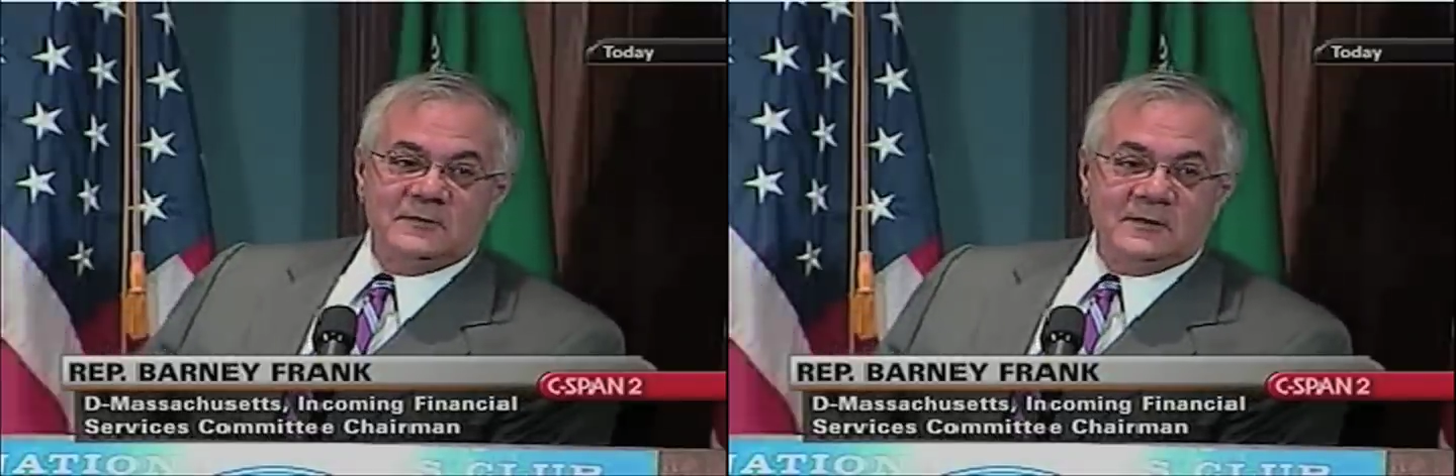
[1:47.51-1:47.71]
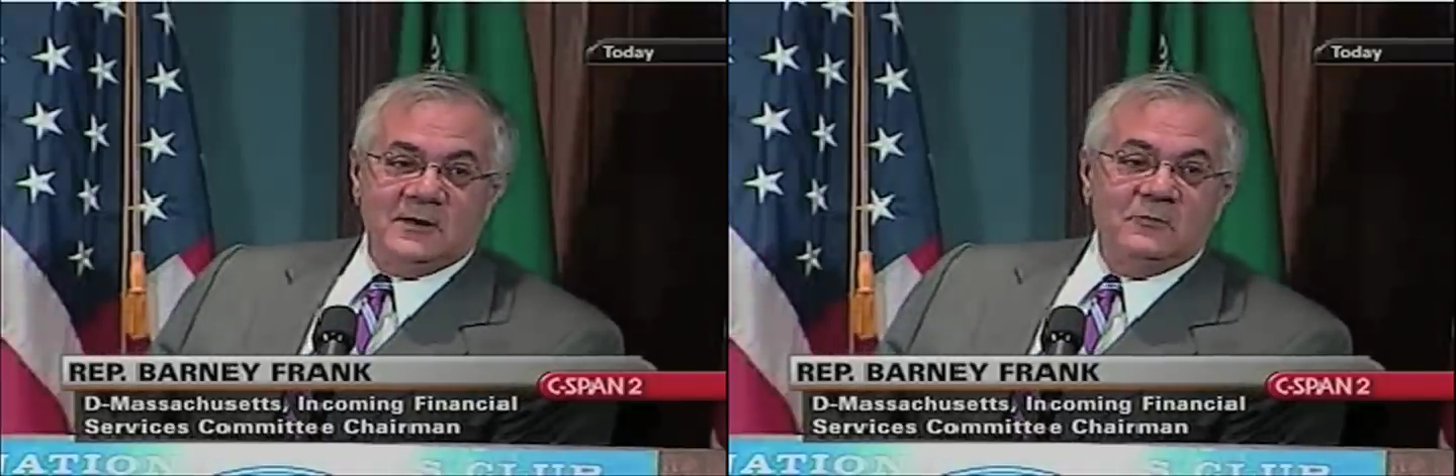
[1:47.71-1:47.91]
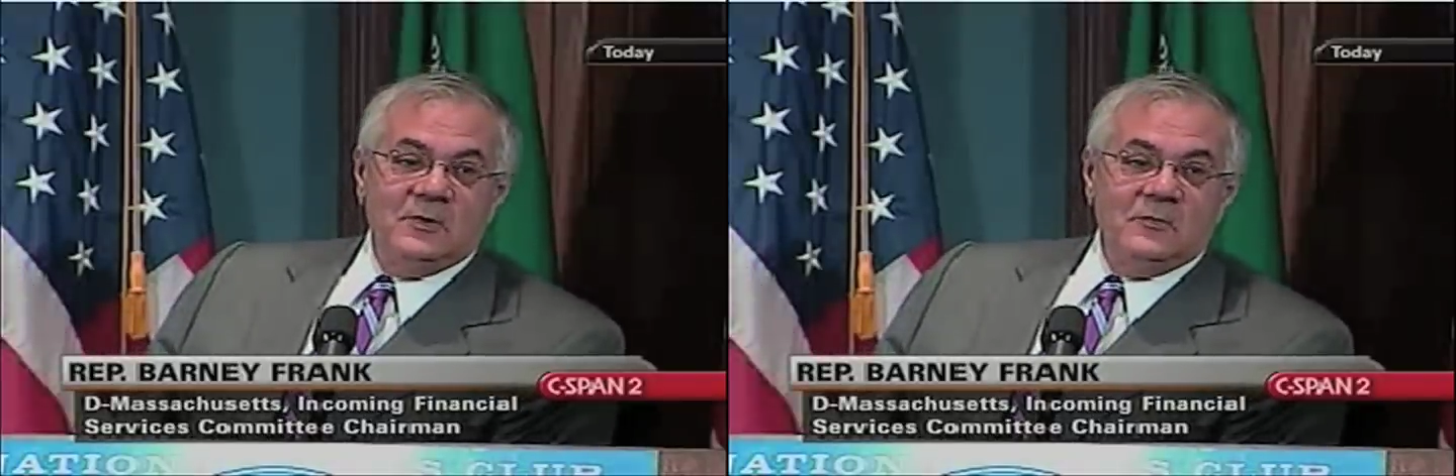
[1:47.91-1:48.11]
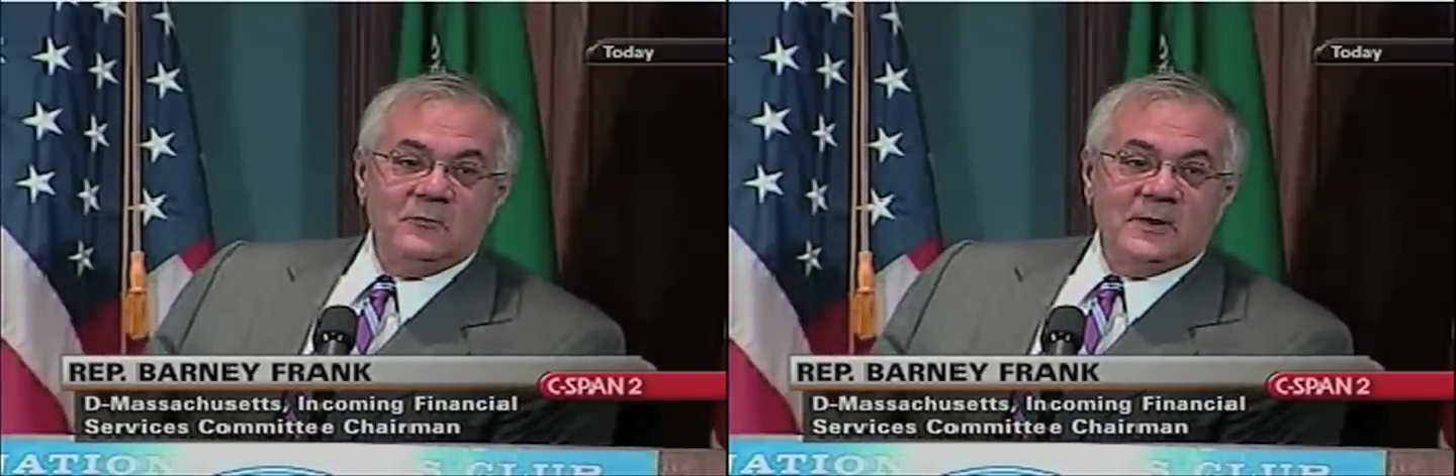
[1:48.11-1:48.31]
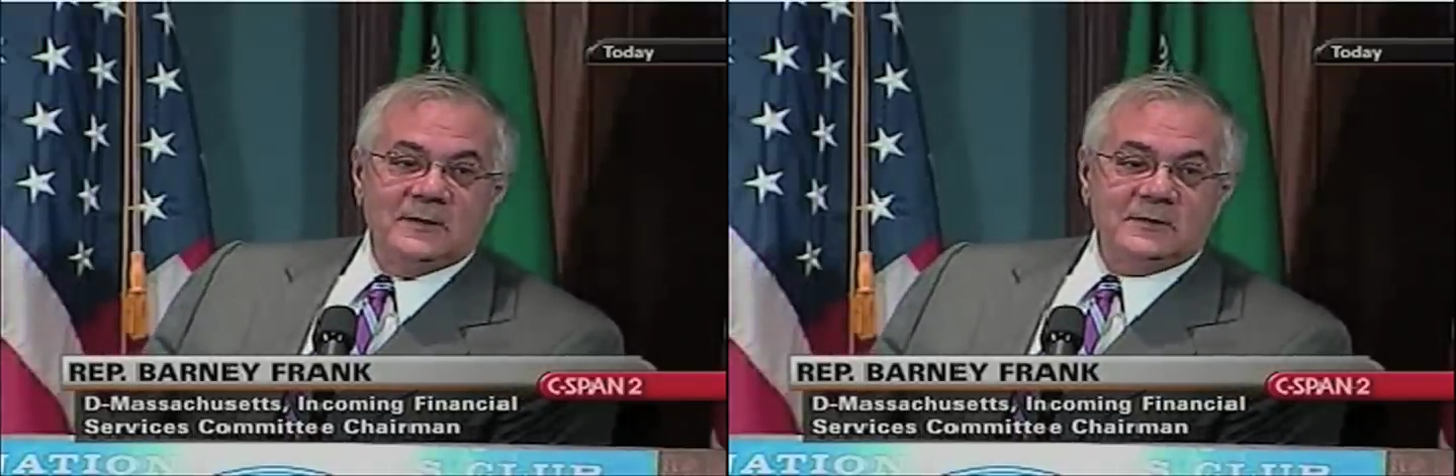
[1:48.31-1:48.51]
ago
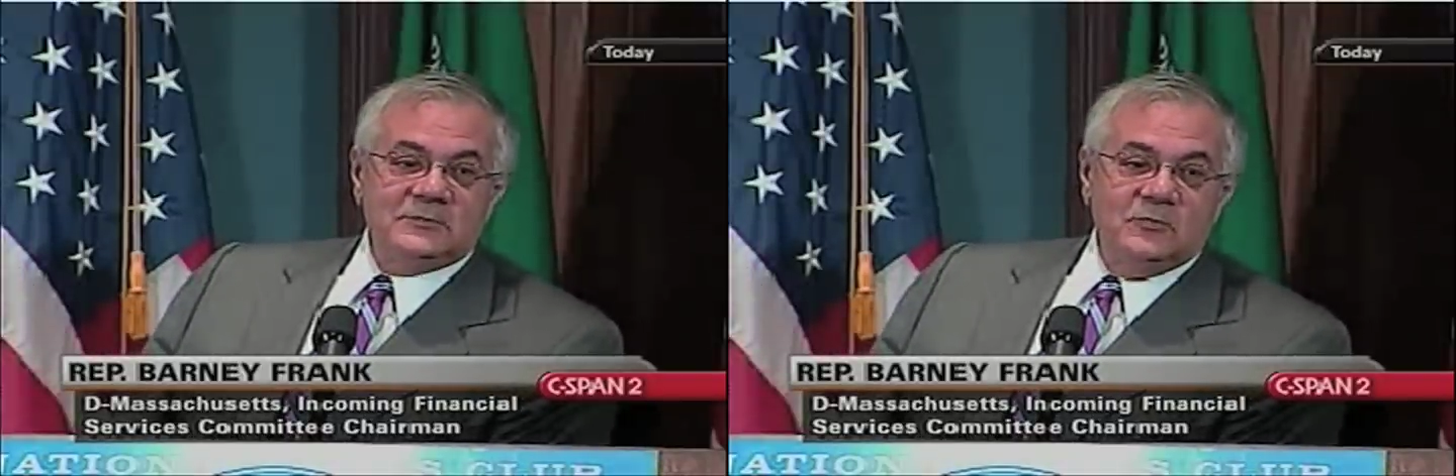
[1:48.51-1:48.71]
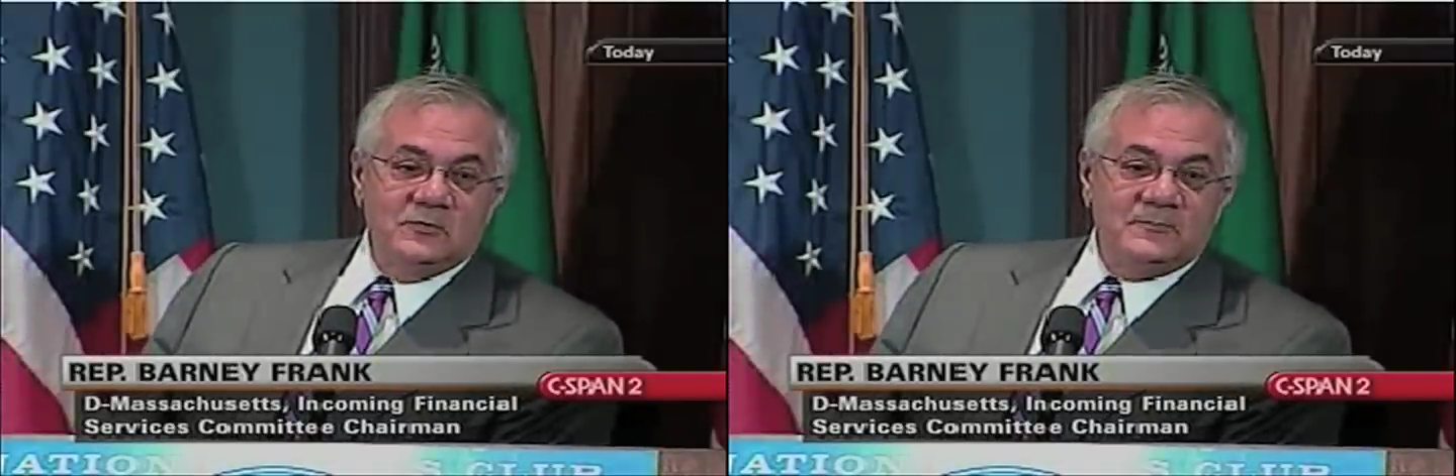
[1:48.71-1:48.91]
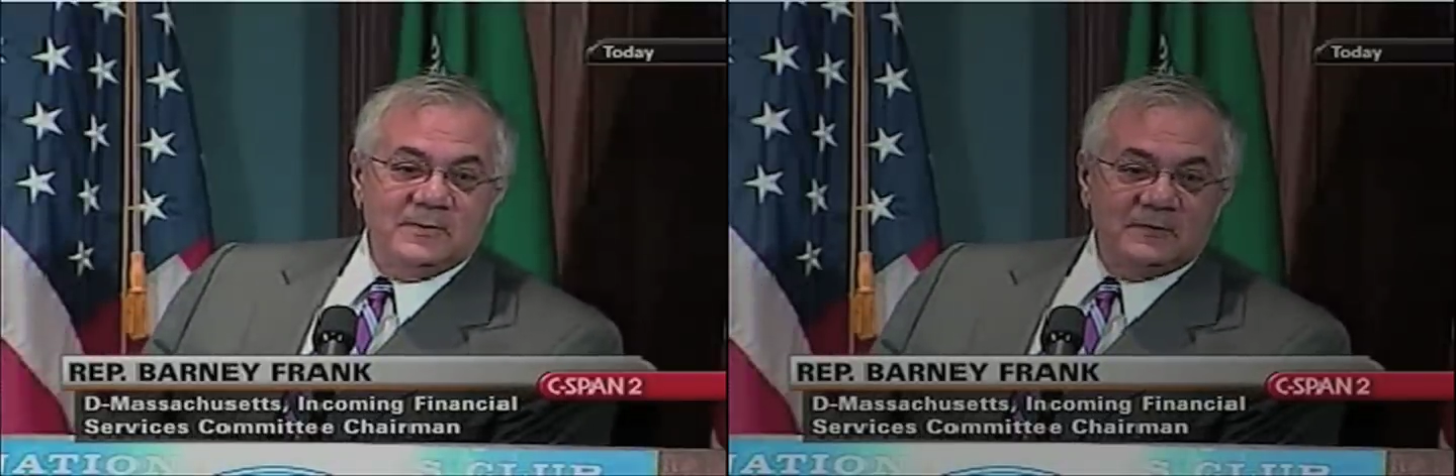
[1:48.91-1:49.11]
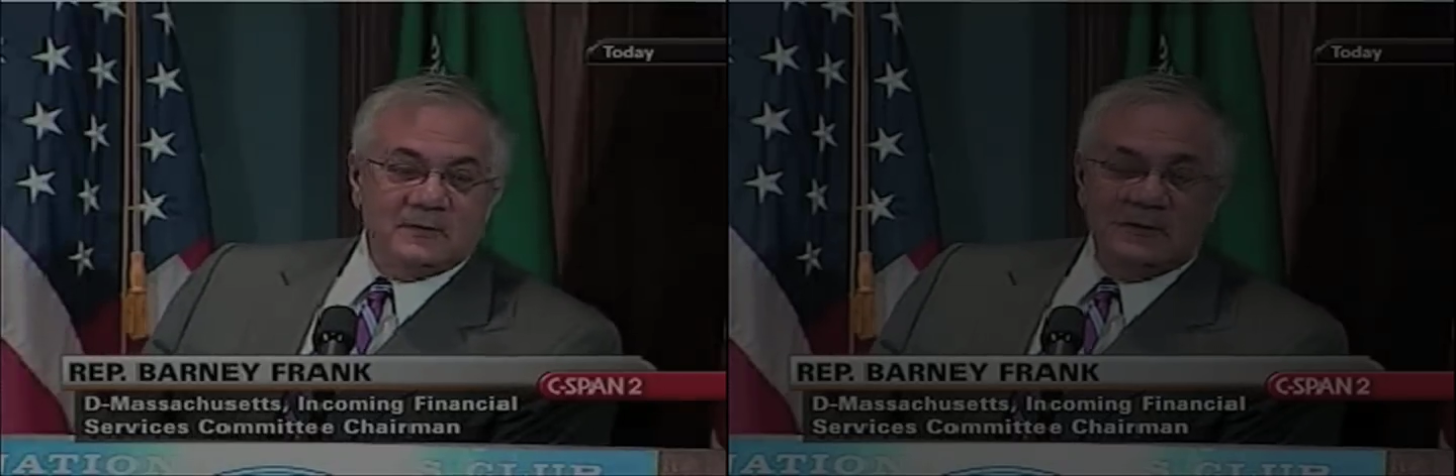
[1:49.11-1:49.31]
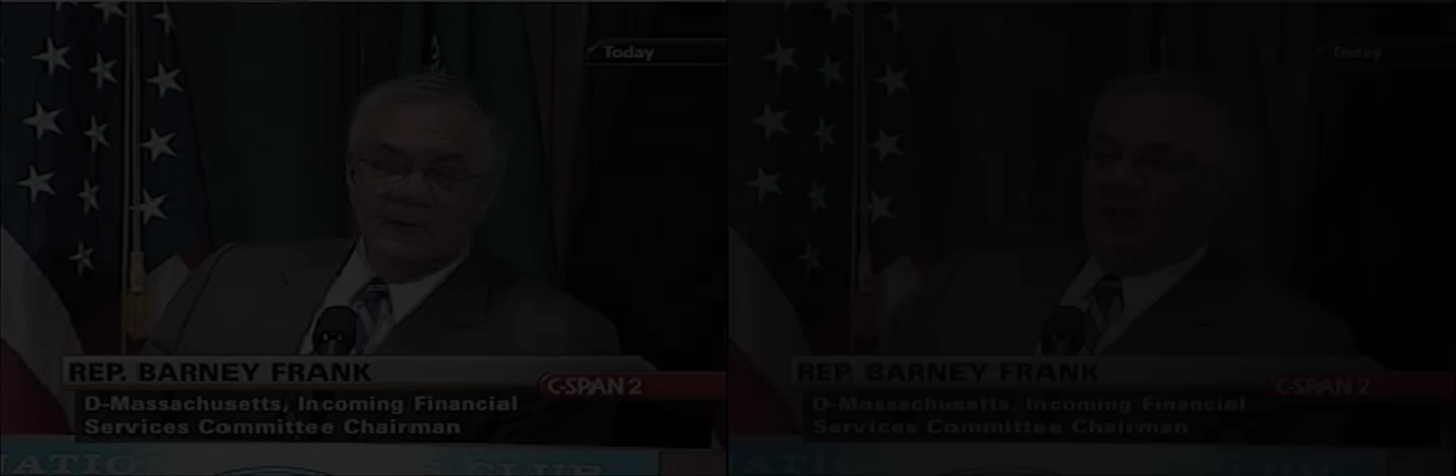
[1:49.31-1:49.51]
we had the tulip business.